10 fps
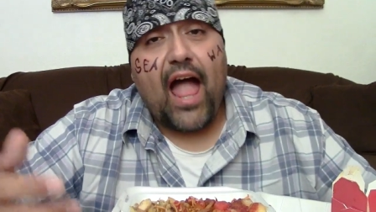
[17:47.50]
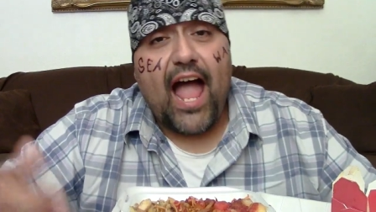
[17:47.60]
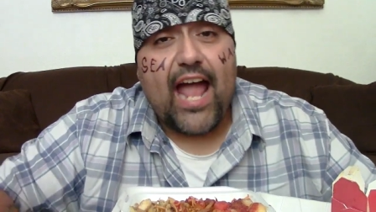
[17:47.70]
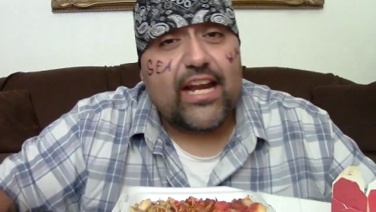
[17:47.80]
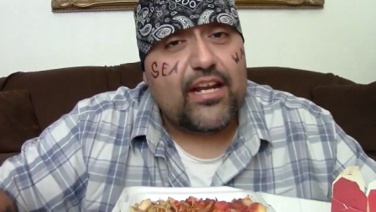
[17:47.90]

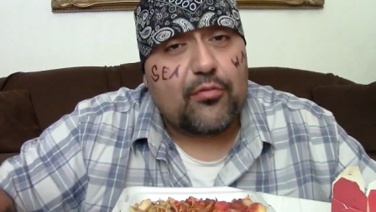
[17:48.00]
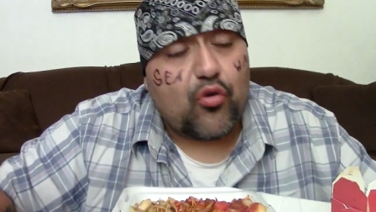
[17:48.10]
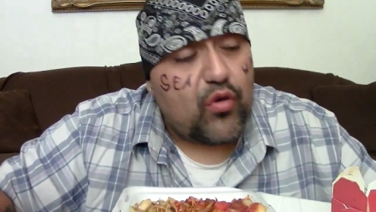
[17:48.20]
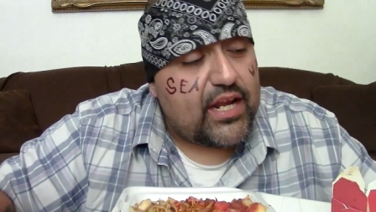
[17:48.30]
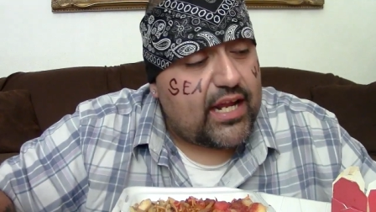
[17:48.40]
I ended up
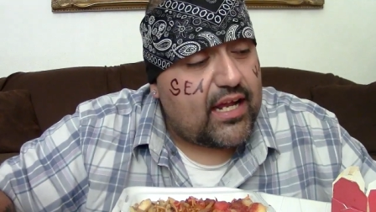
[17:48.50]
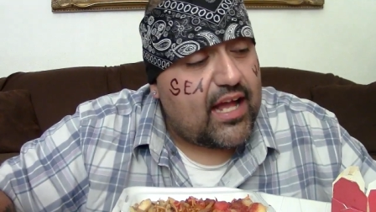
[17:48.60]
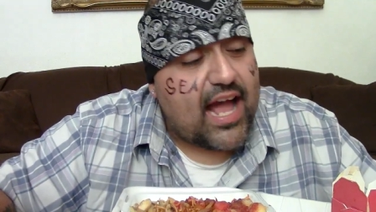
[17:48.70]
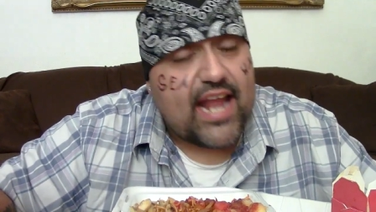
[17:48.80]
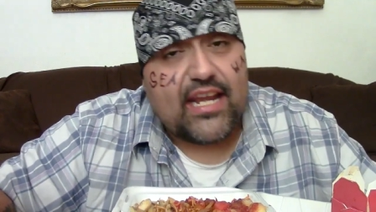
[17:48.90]
quitting.
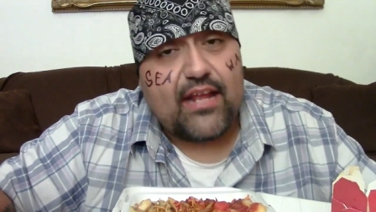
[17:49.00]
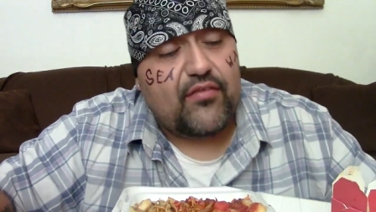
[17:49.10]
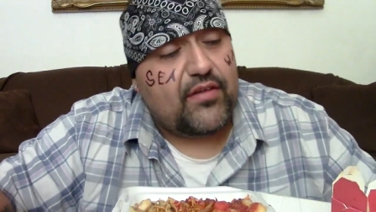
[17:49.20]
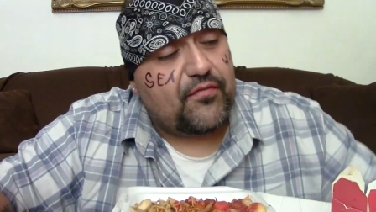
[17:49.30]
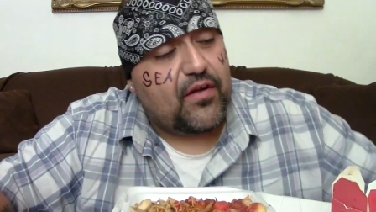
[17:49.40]
I didn't
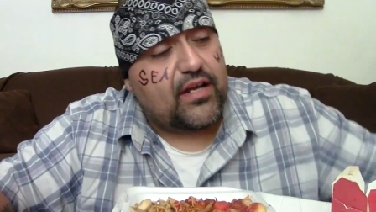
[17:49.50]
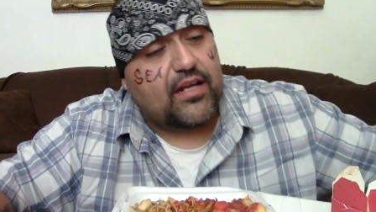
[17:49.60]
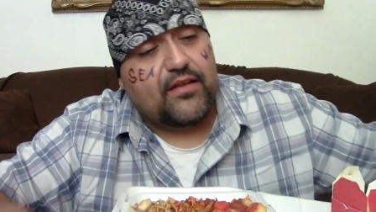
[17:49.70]
even fucking